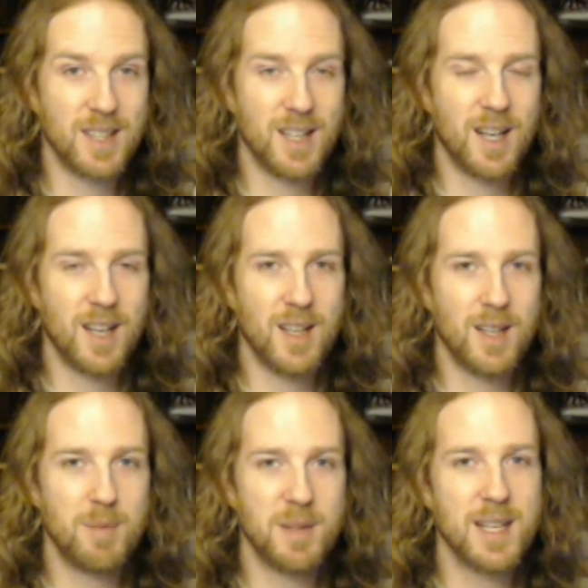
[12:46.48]

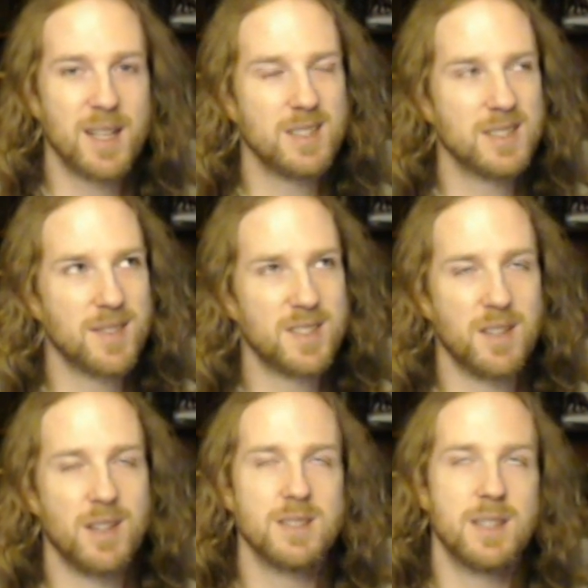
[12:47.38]
But then I just have to do
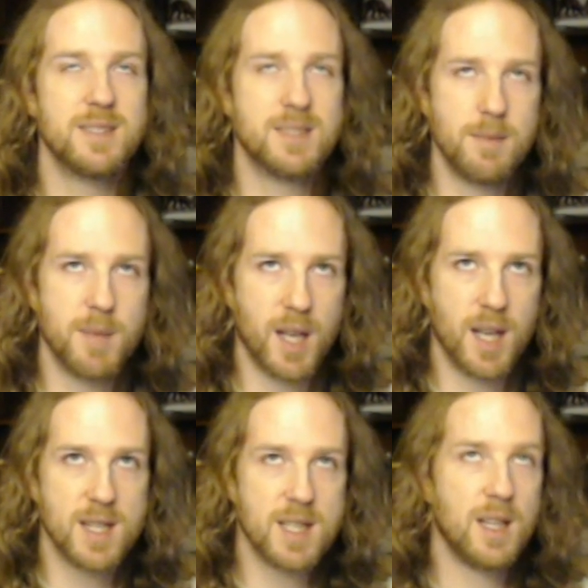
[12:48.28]
things like seaming it
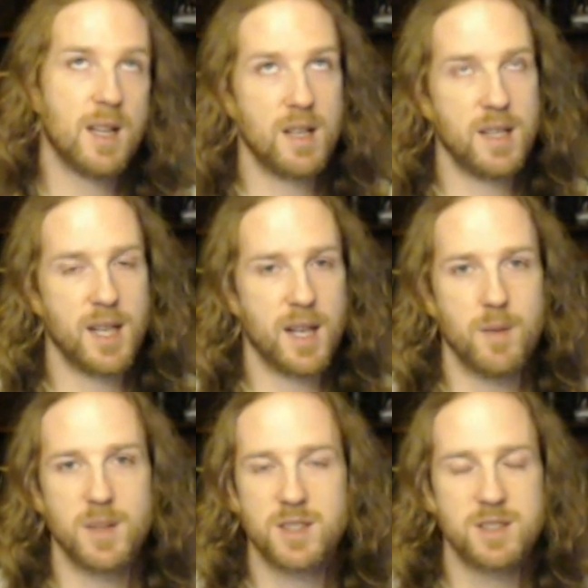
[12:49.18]
and then lining it,
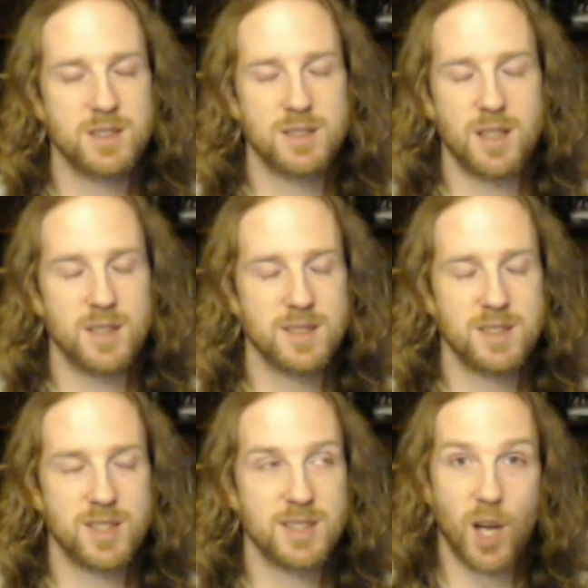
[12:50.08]
which just aren't as
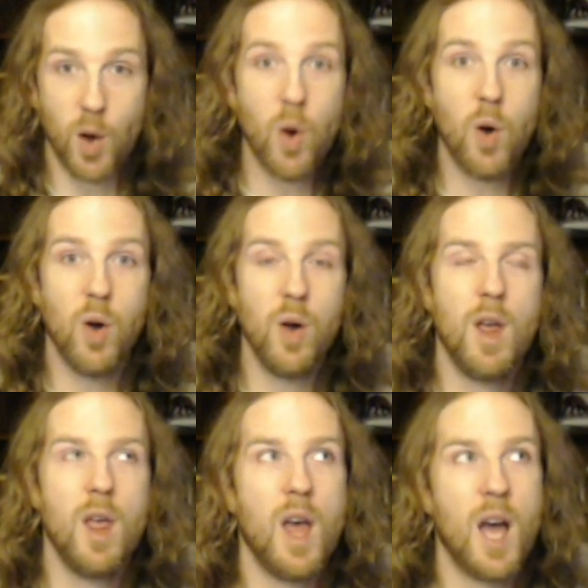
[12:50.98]
interesting. Or
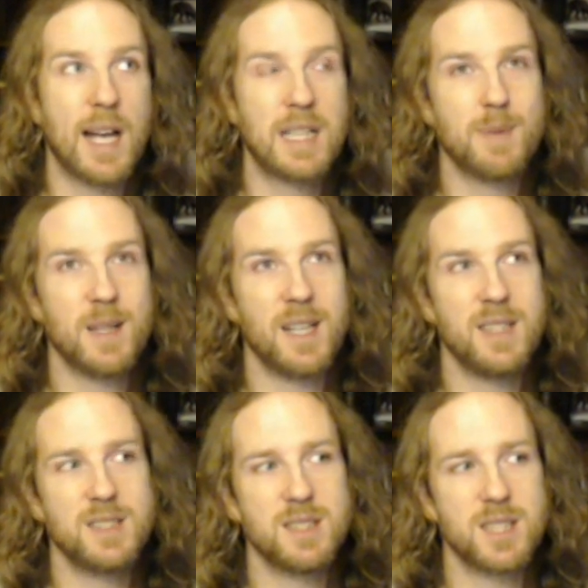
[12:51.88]
I could spend
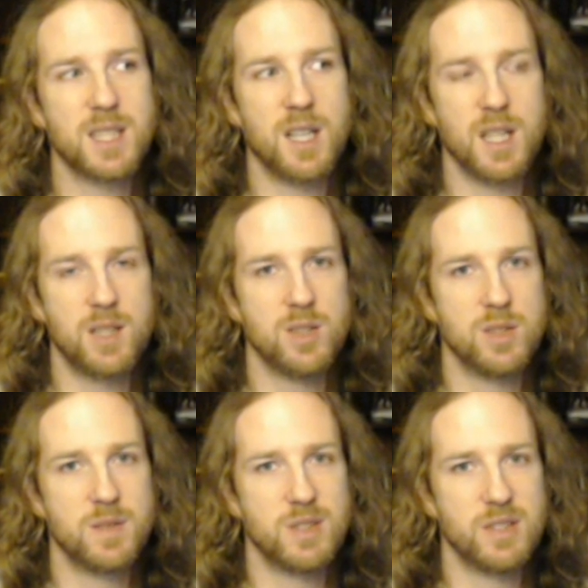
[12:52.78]
ages knitting an
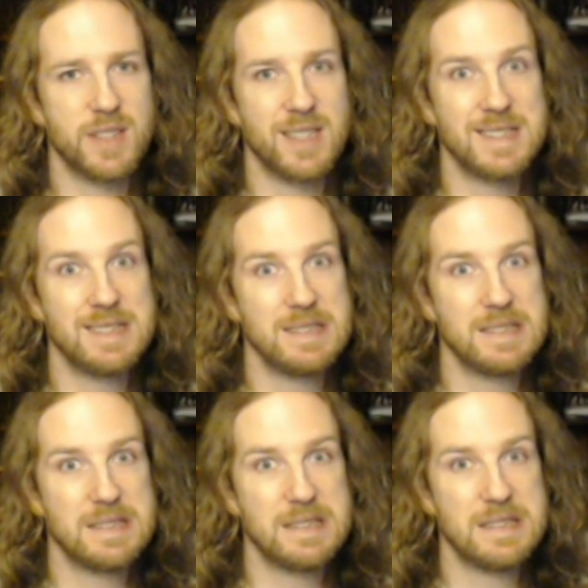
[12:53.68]
I-cord for it.
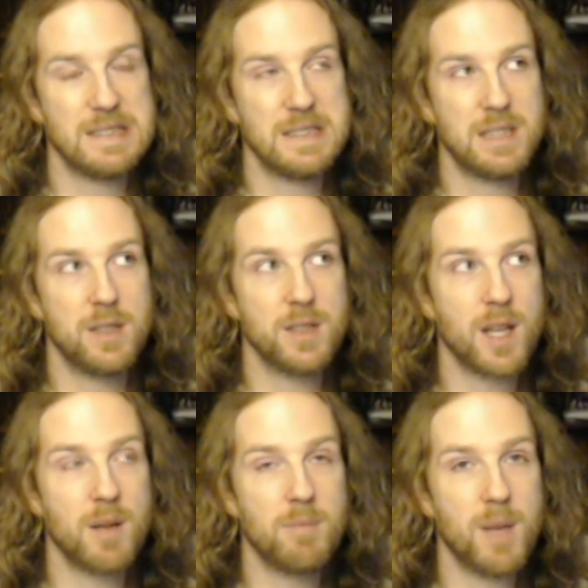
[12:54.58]
Although
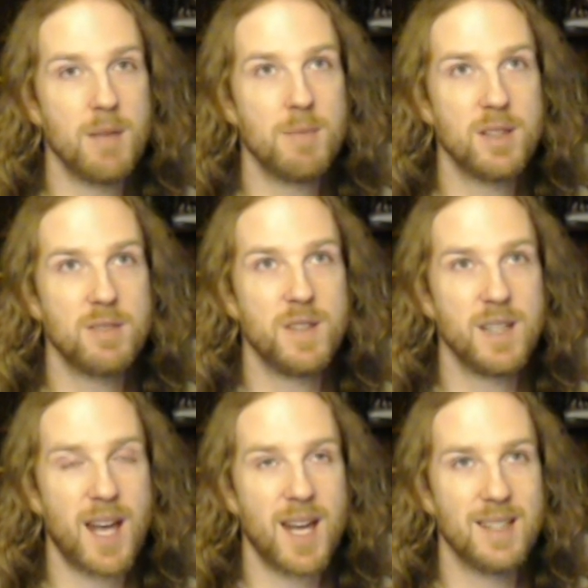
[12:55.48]
that might be good
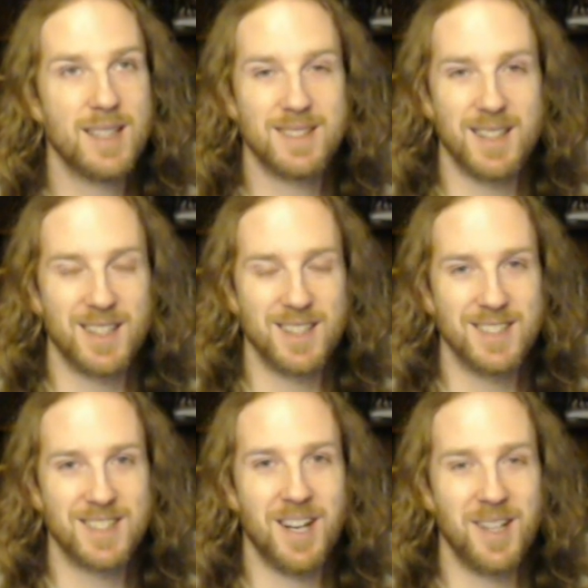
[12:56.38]
VKN knitting because
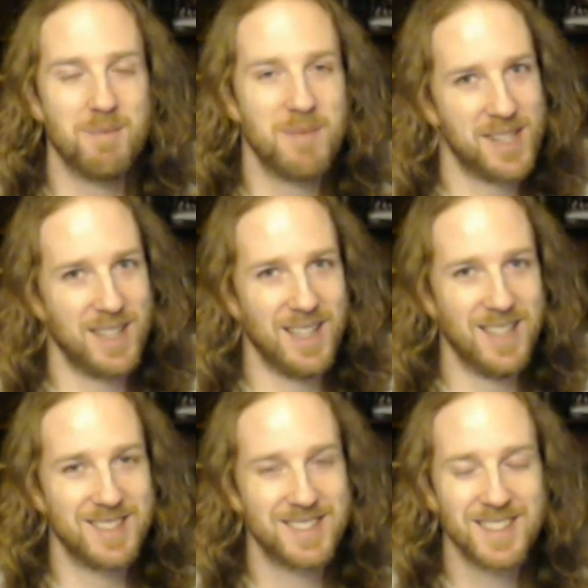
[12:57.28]
it's kind of
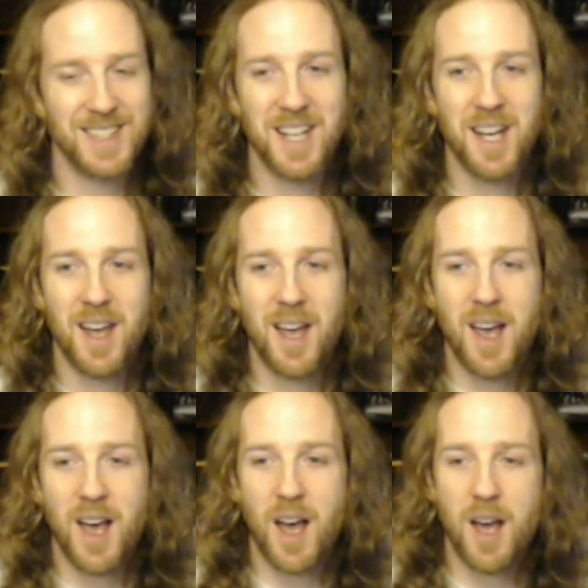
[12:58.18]
mindless.
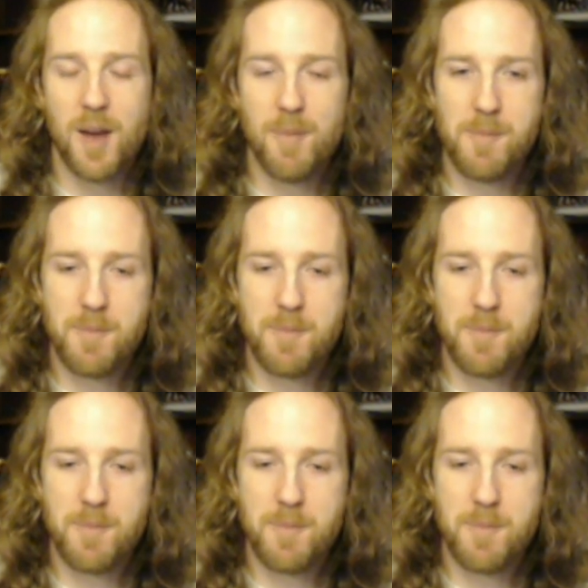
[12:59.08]
But